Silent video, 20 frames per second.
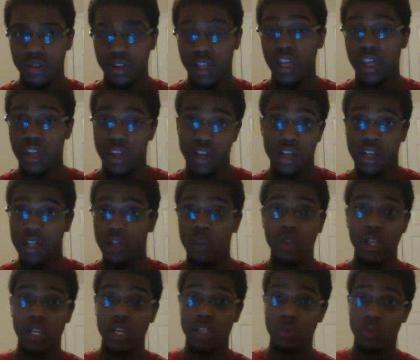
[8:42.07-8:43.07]
Thank God he
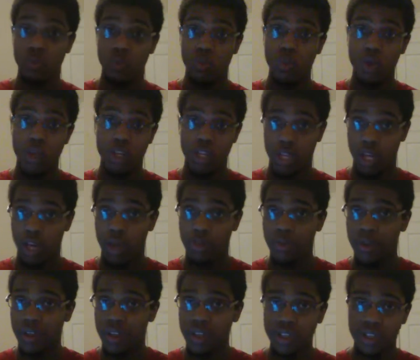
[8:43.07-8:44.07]
only has one
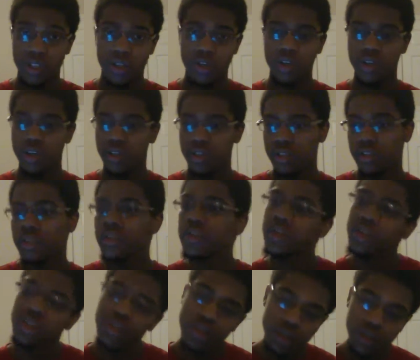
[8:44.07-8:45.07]
copy of this card.
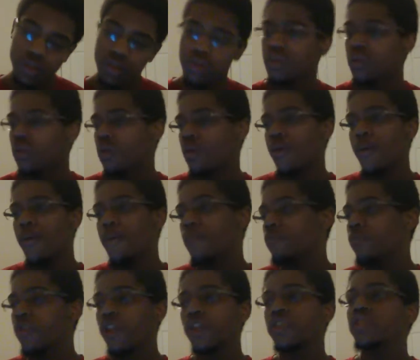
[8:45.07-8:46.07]

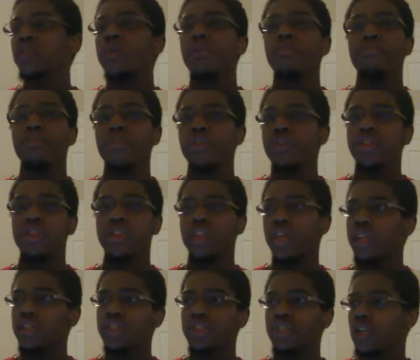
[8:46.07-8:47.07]
They should have put
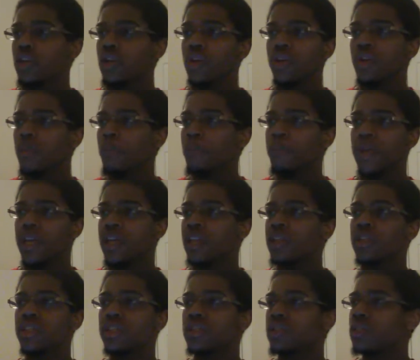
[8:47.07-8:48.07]
that on the
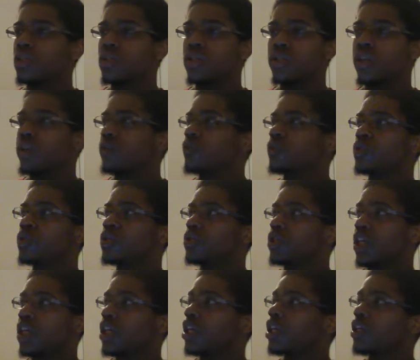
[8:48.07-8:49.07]
ban list and never
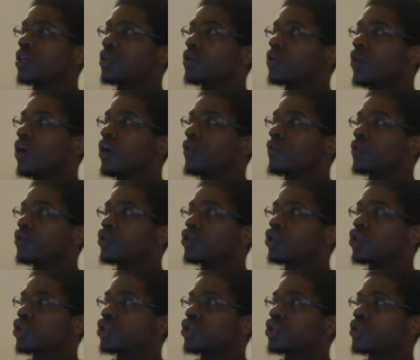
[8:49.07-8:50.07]
taken it off and
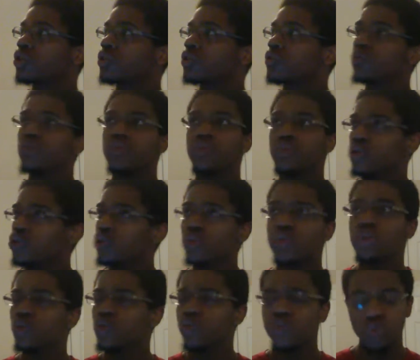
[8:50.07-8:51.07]
just.
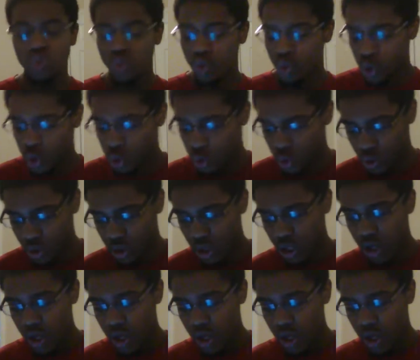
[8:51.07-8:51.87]
Whoa!